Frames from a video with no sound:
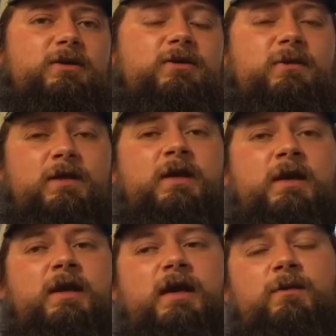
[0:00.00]
do.
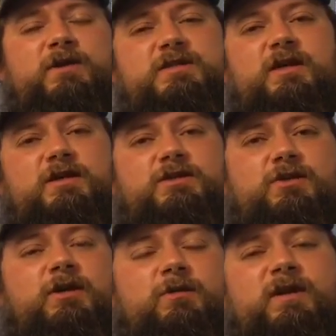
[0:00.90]
And we stuck to it.